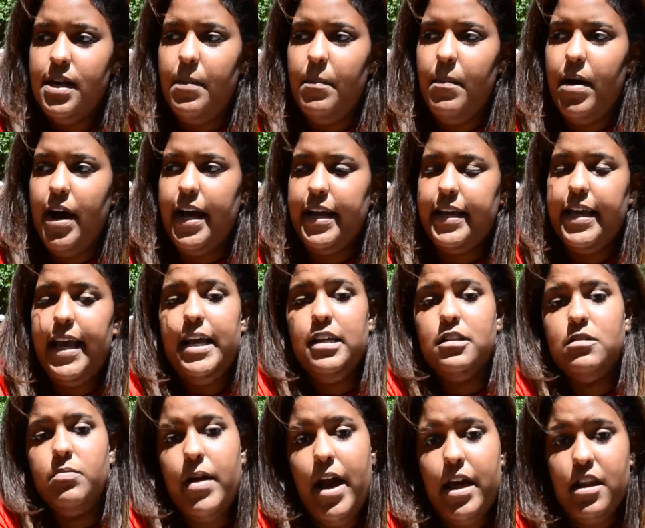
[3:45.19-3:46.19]
my
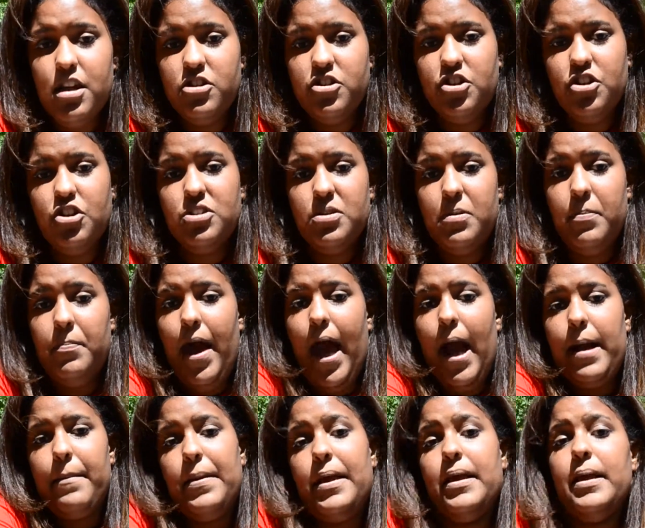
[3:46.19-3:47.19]
case managers
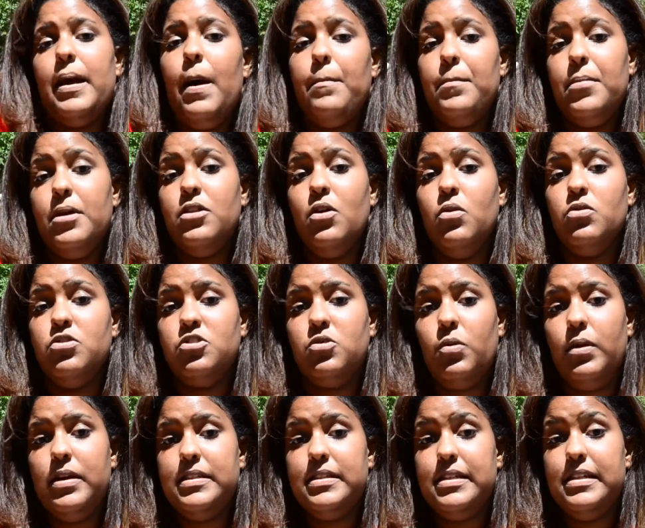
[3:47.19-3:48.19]
back me up in those
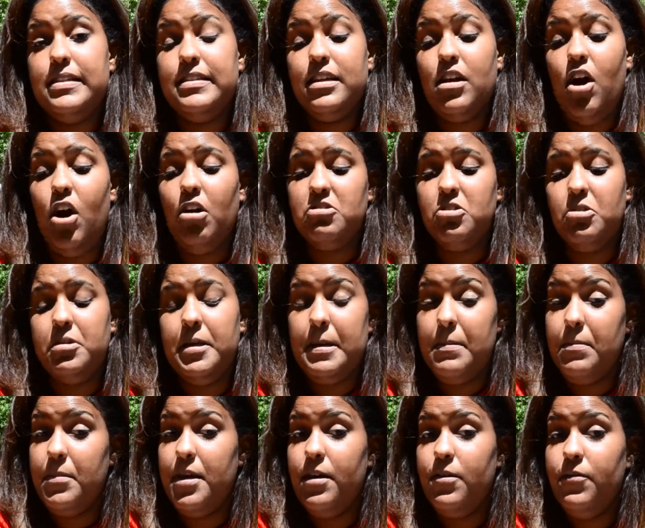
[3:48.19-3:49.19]
choices and also keep
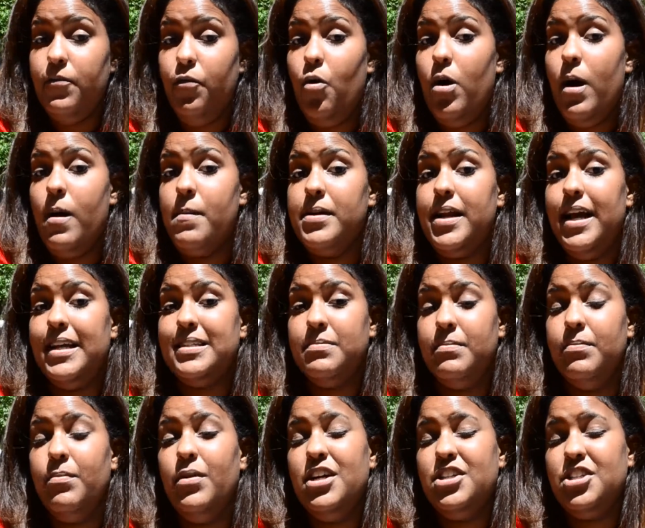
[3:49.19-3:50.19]
me informed as
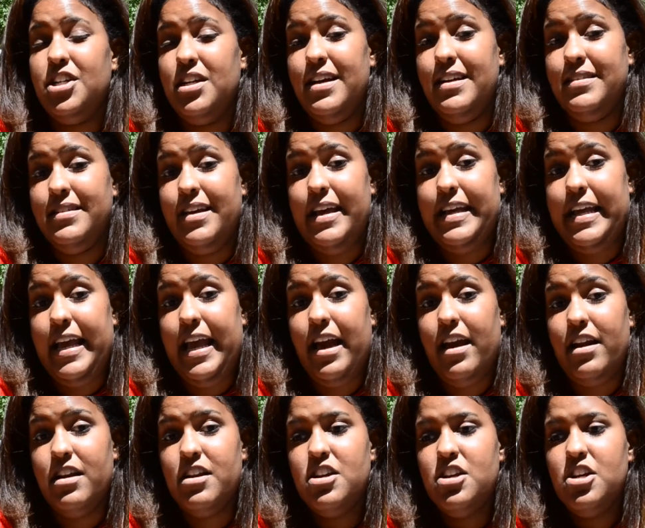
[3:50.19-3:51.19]
much as I
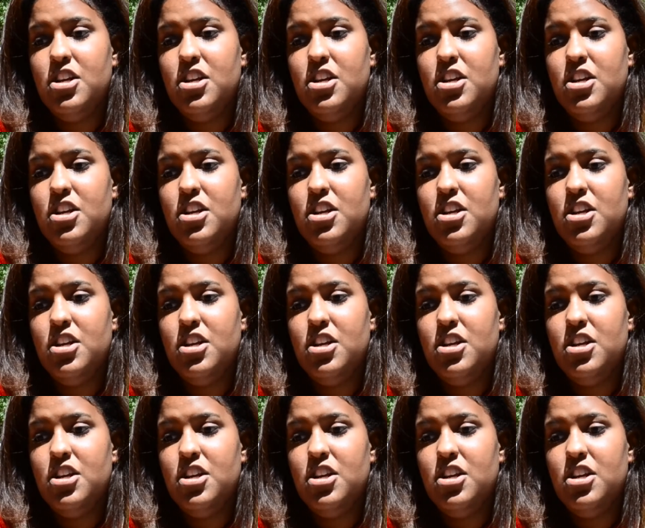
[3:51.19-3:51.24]
can